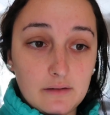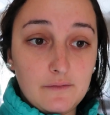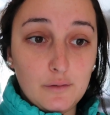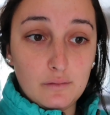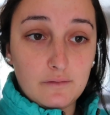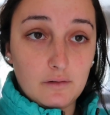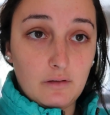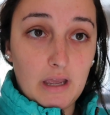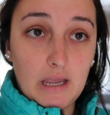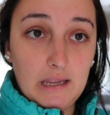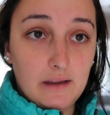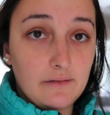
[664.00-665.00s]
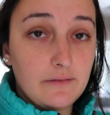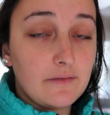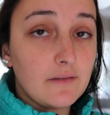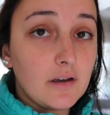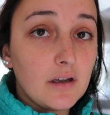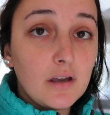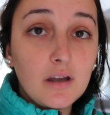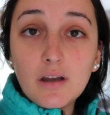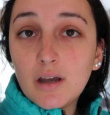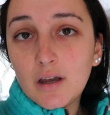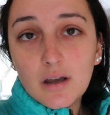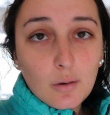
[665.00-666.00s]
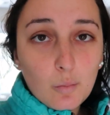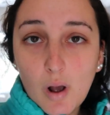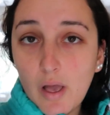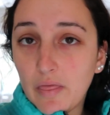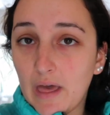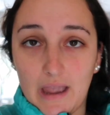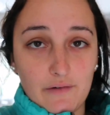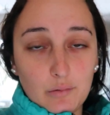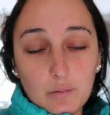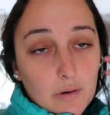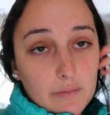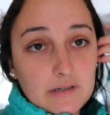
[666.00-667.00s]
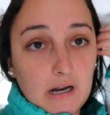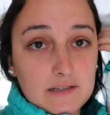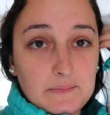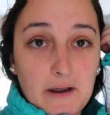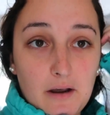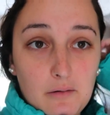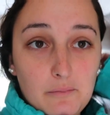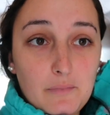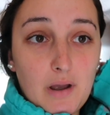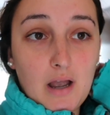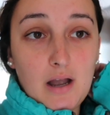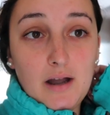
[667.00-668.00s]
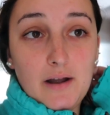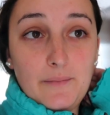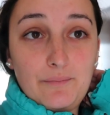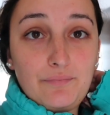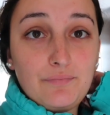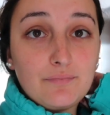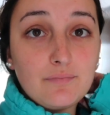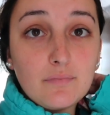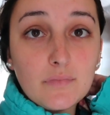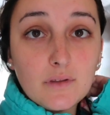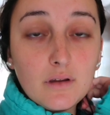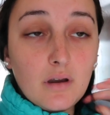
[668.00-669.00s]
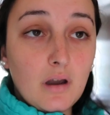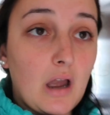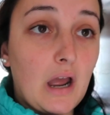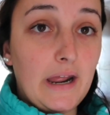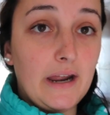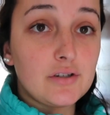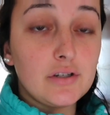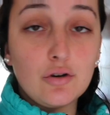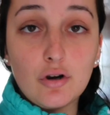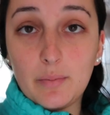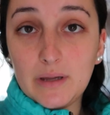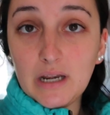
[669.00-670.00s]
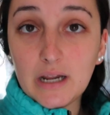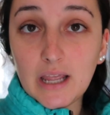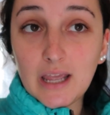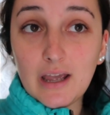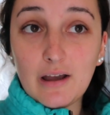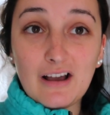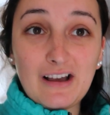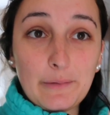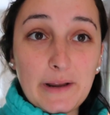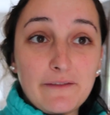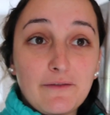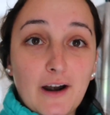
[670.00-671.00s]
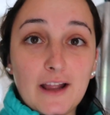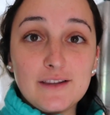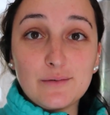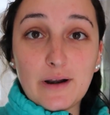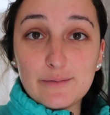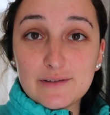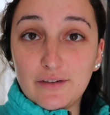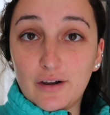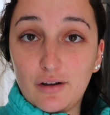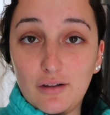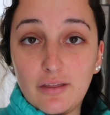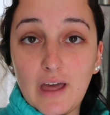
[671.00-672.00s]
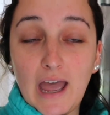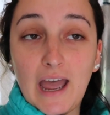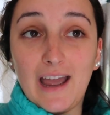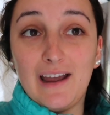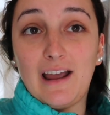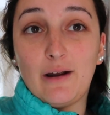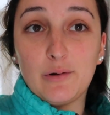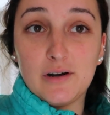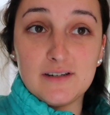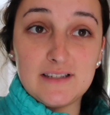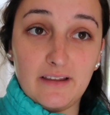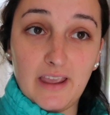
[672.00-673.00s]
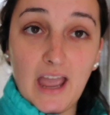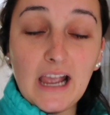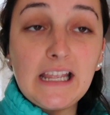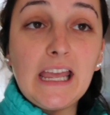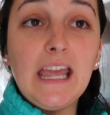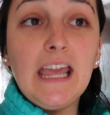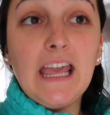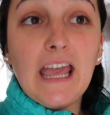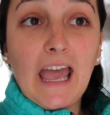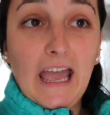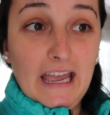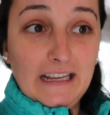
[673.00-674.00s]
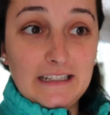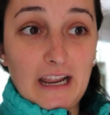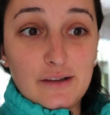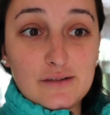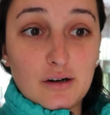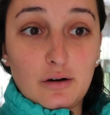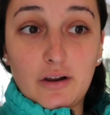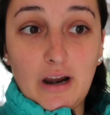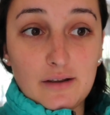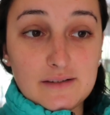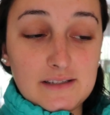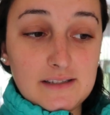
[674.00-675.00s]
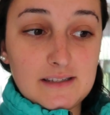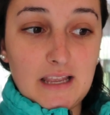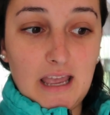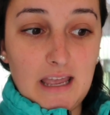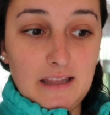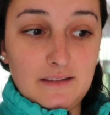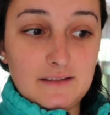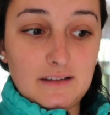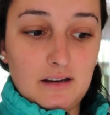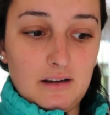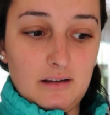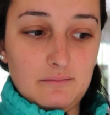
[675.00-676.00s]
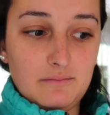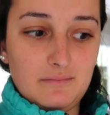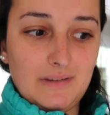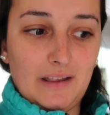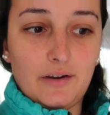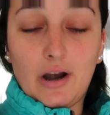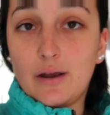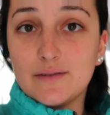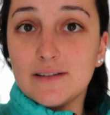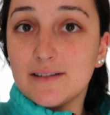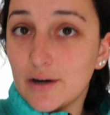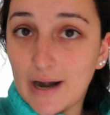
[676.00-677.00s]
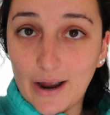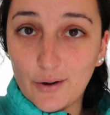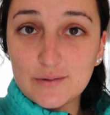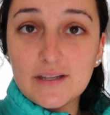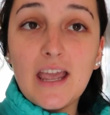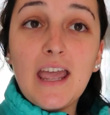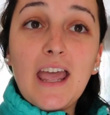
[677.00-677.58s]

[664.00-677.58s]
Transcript: the Food for Life one that everyone probably talks about. Um, I actually grew up eating it. We had friends when I was little that were celiac and I used to go to their houses and um, not their houses, their house